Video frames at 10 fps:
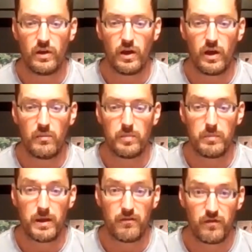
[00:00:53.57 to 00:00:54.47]
But
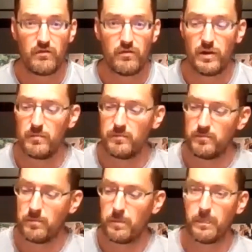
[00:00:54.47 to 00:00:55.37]
my favorite
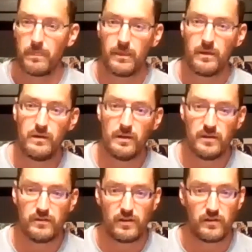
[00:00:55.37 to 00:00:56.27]

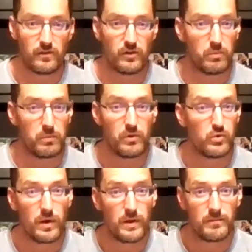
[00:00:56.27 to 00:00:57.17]
is this little blue
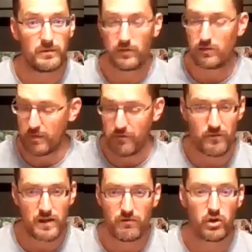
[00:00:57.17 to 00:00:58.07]
one. This is my
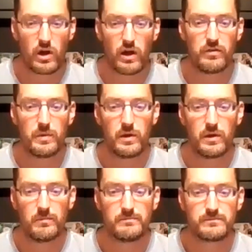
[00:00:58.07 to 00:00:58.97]
favorite coffee mug.